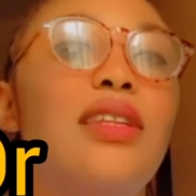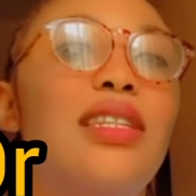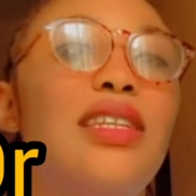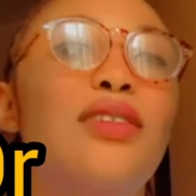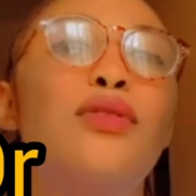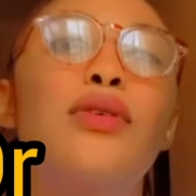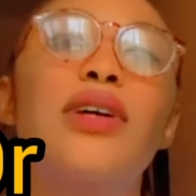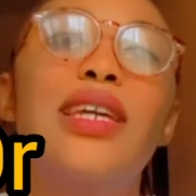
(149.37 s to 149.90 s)

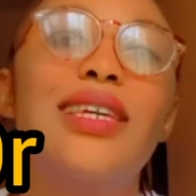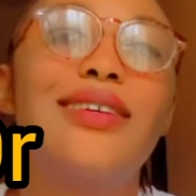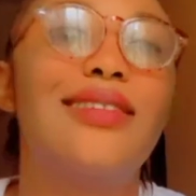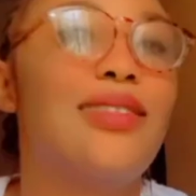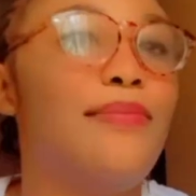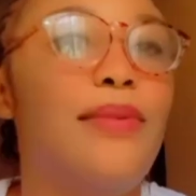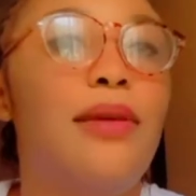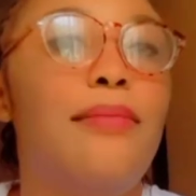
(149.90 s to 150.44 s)
They don't kill
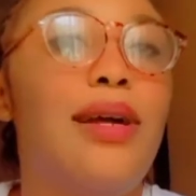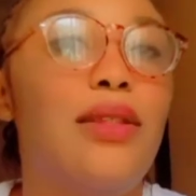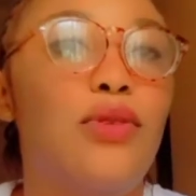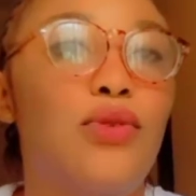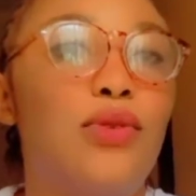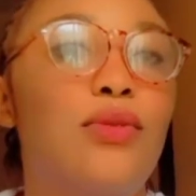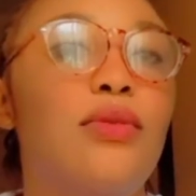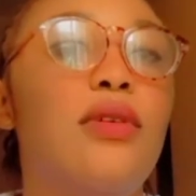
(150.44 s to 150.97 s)
sperm
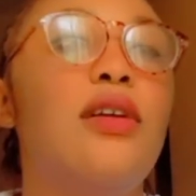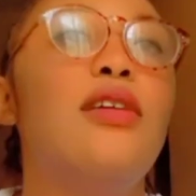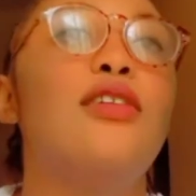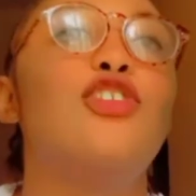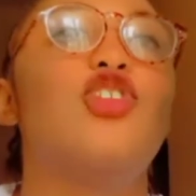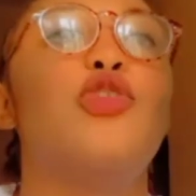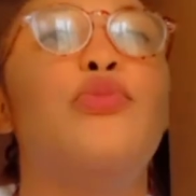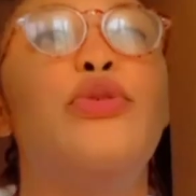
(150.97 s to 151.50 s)
at all.
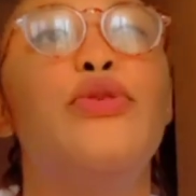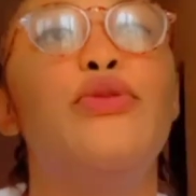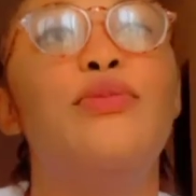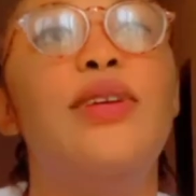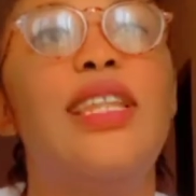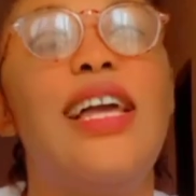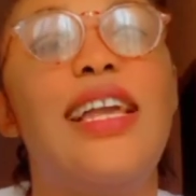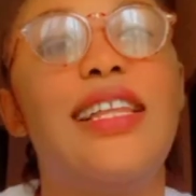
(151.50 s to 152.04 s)
Some people will
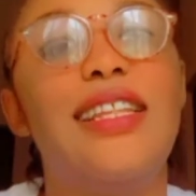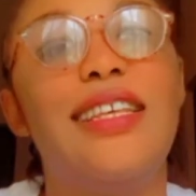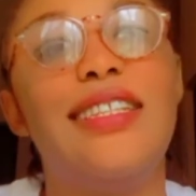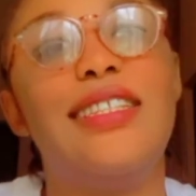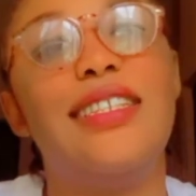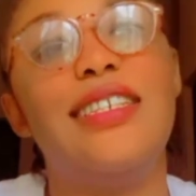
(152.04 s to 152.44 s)
be like, Ms.